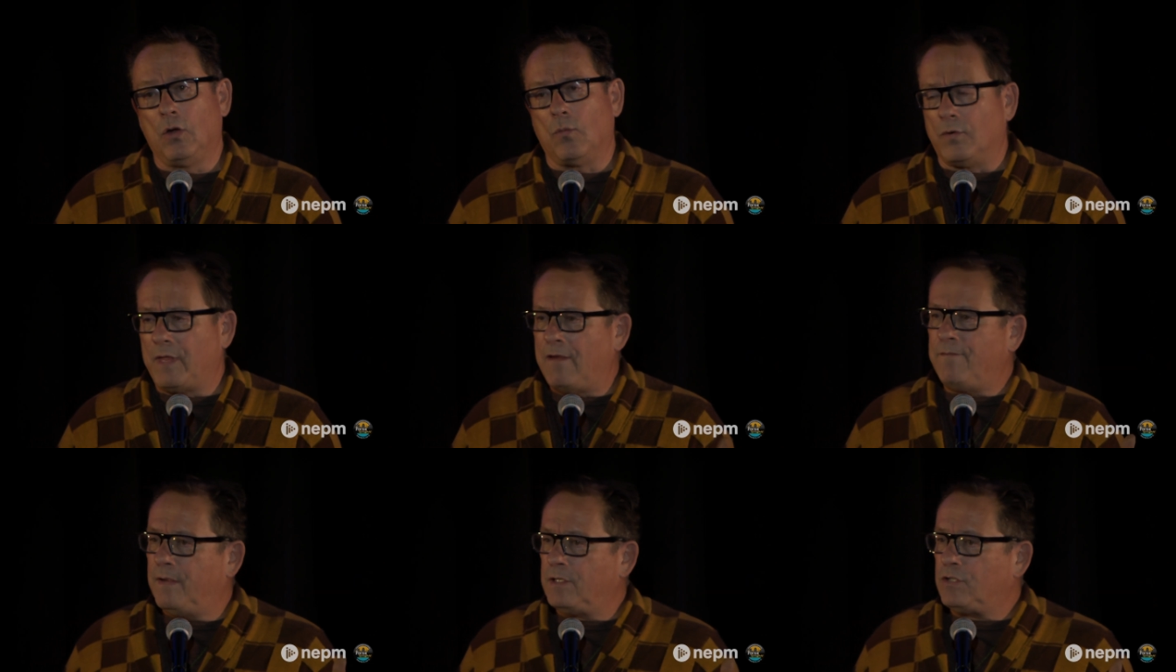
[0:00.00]
Were they
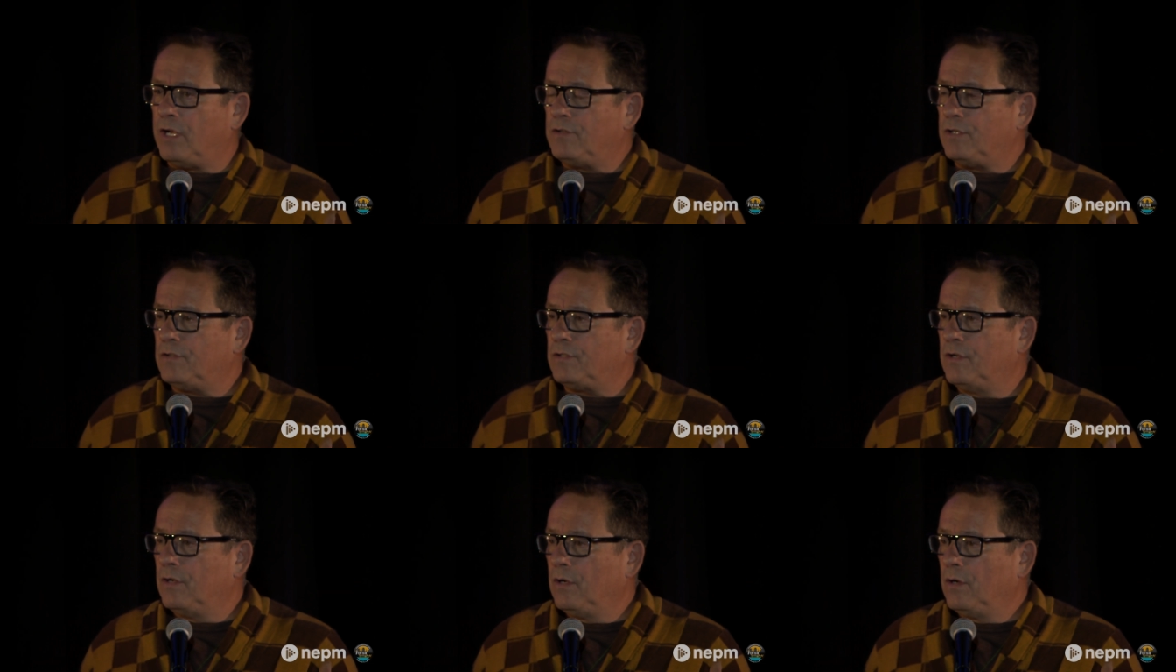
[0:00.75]
fit judges,
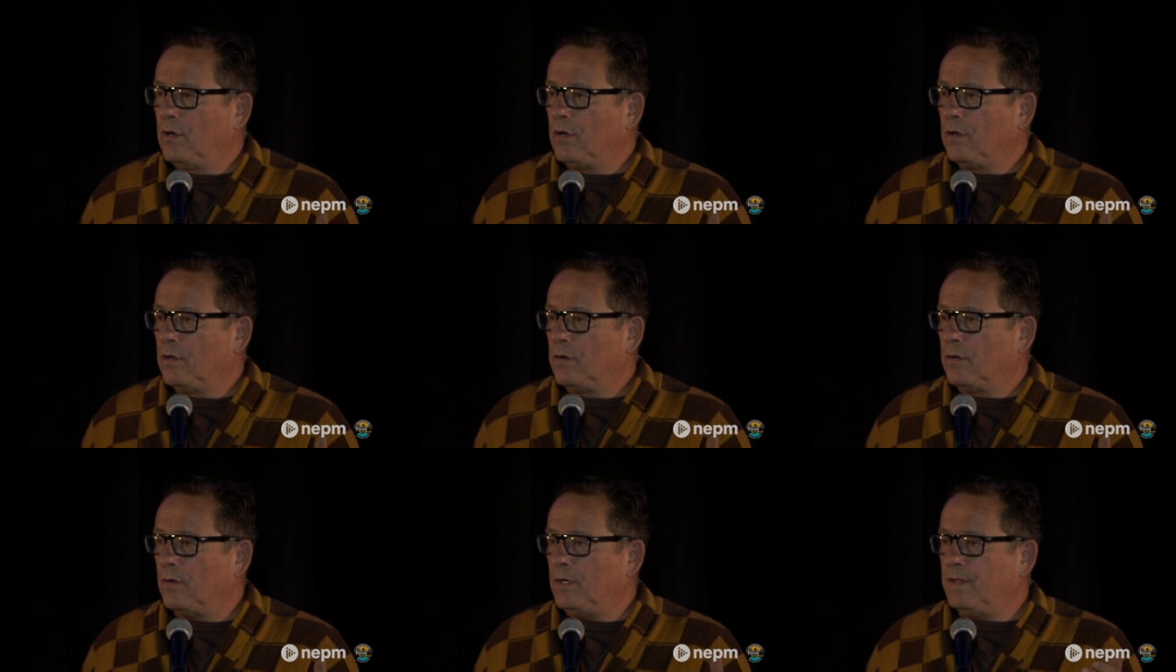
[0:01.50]

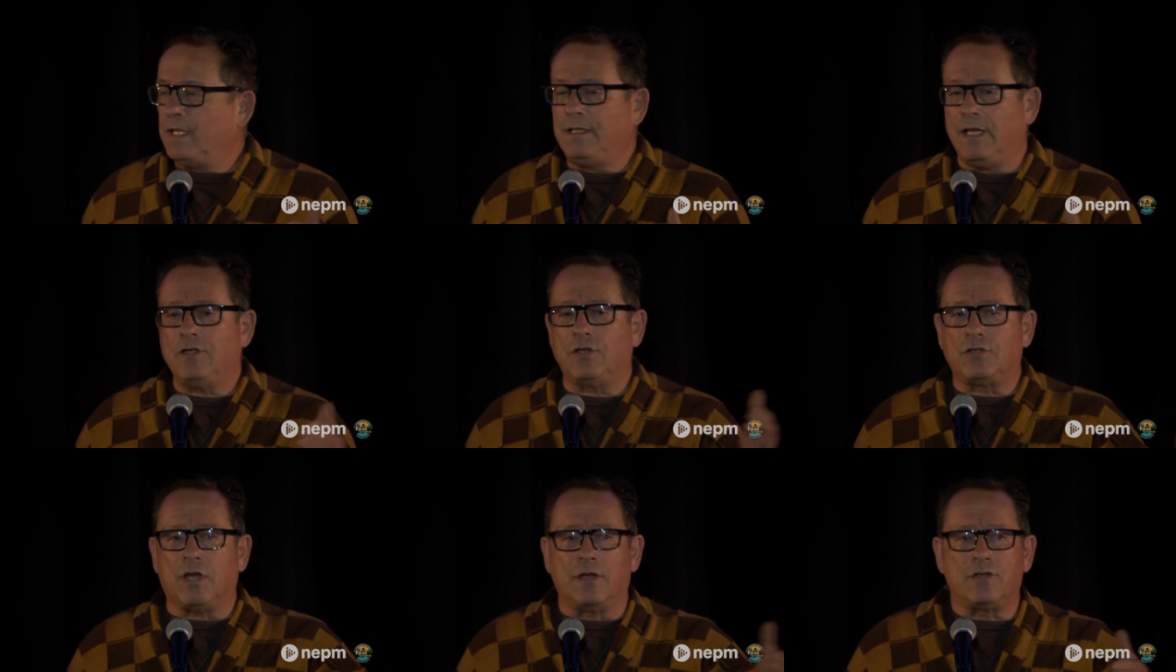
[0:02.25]
or do you think they
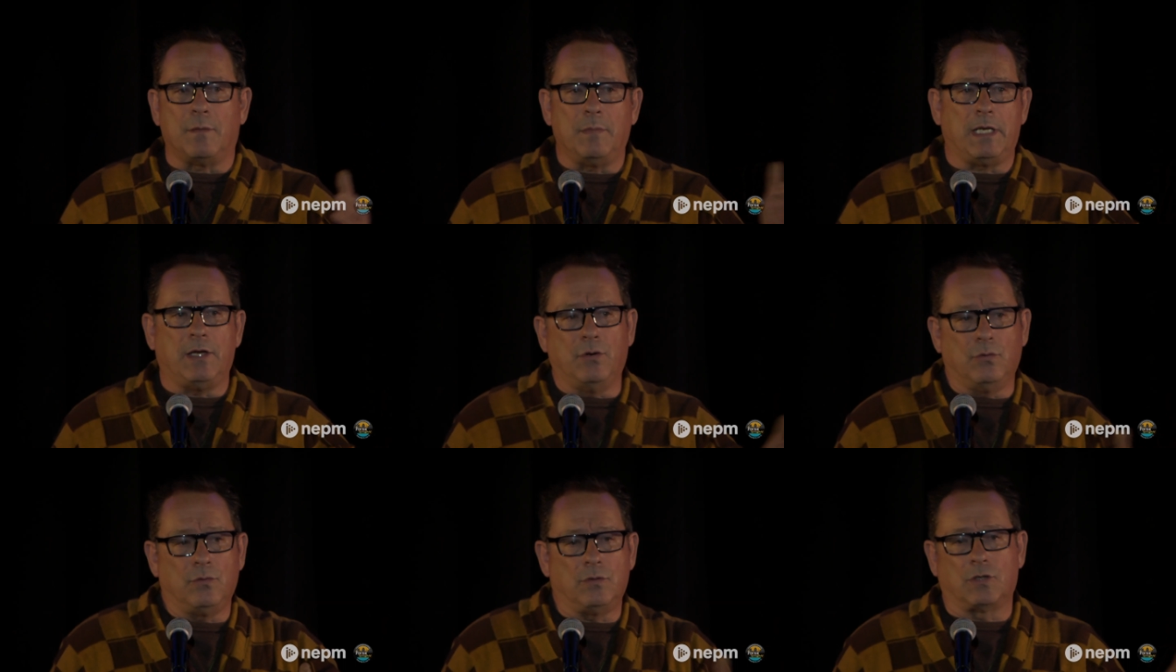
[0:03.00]
just saw somebody
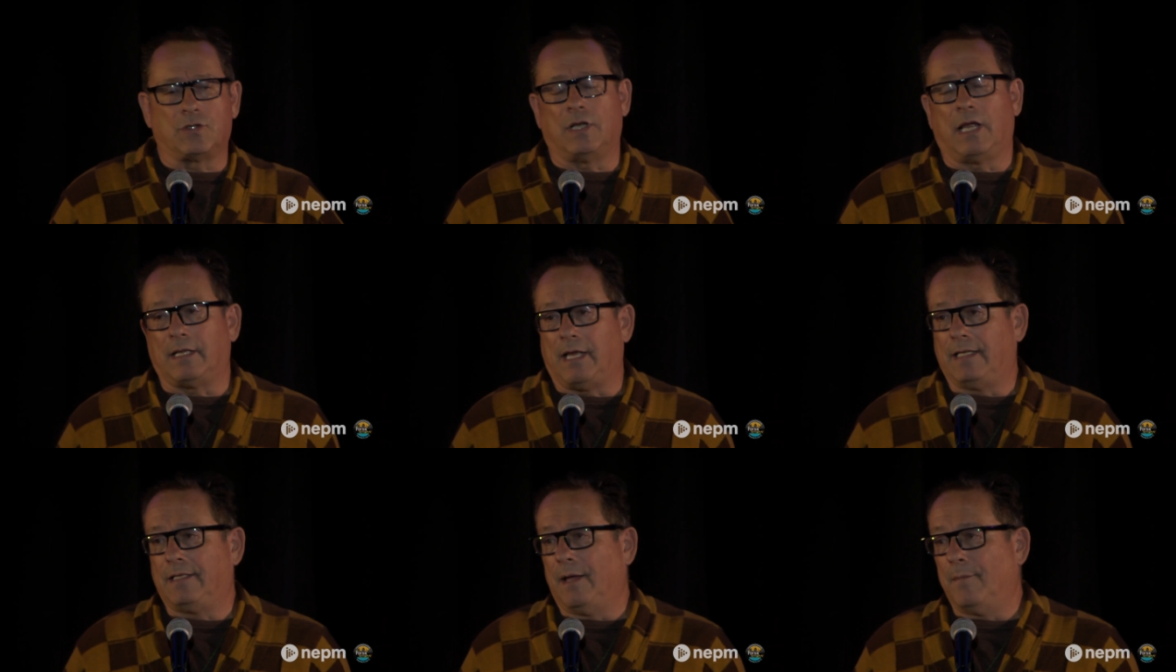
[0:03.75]
who looked a lot
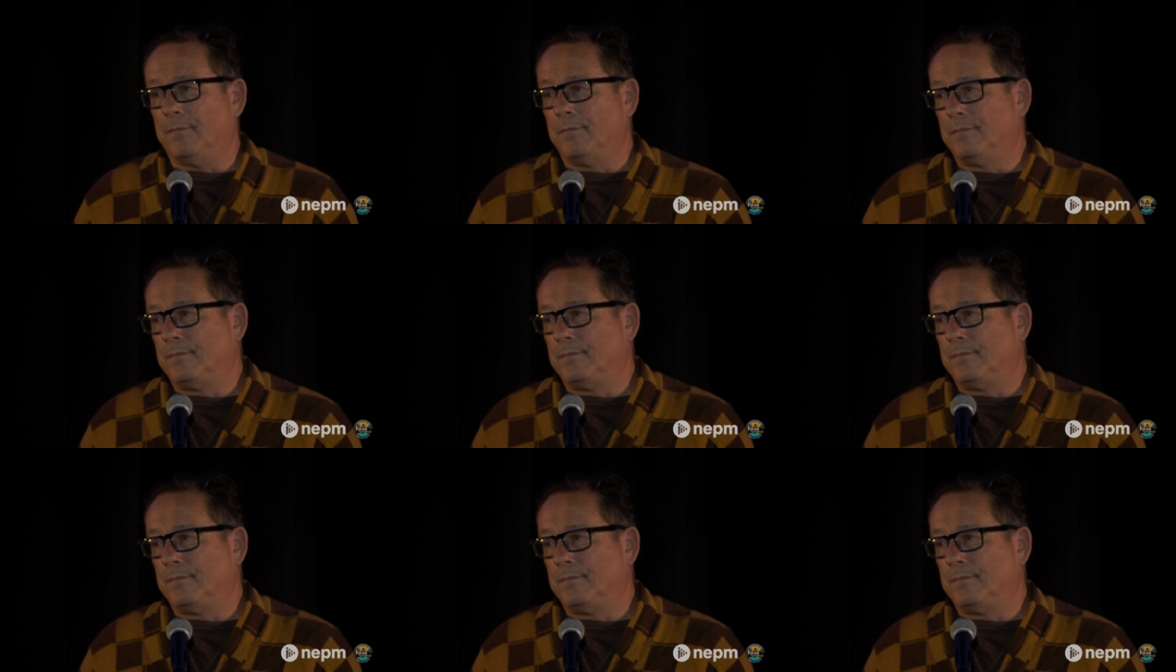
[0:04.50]
like them?